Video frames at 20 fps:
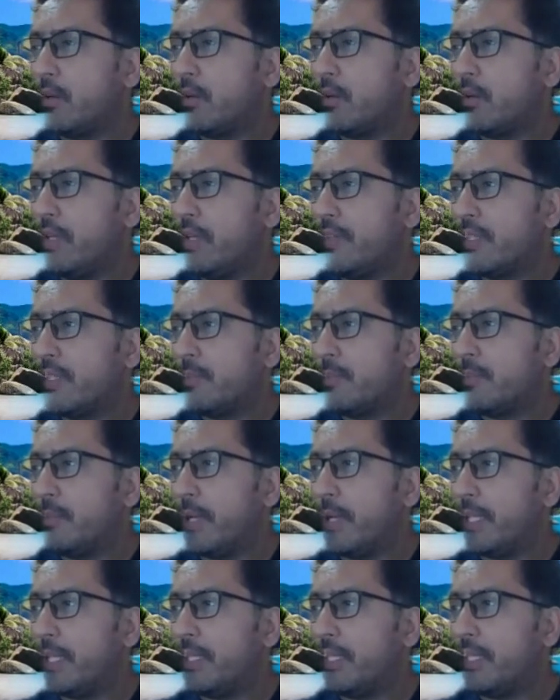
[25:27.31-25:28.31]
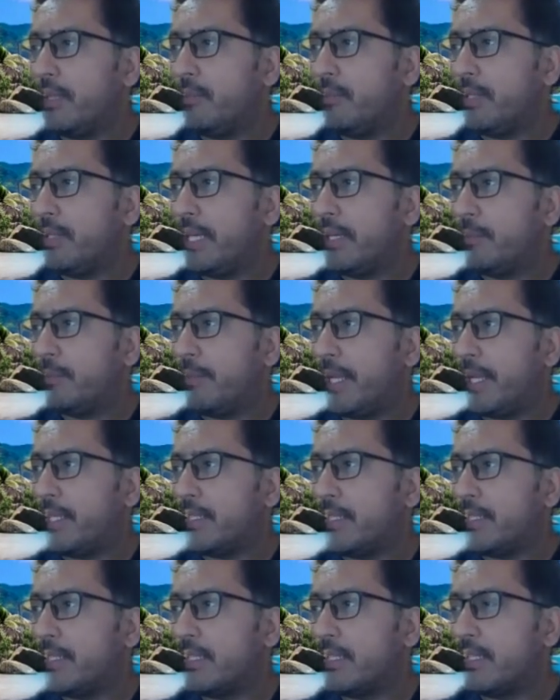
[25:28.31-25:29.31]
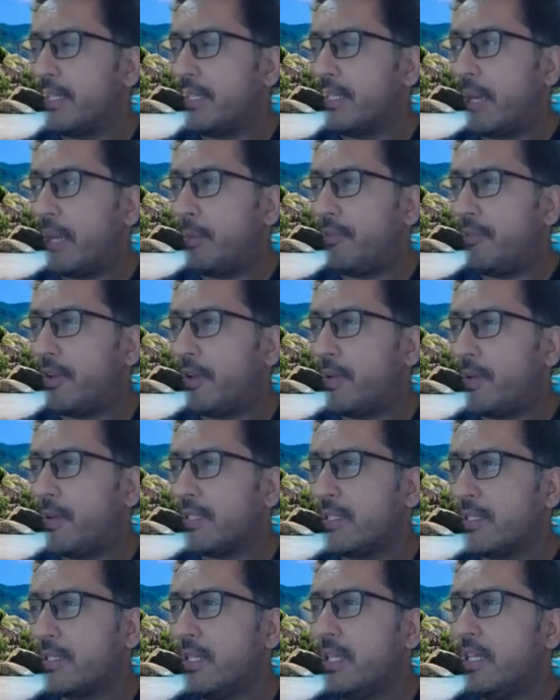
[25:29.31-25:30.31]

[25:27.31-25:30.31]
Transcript: only visible by the team that manages the type of request.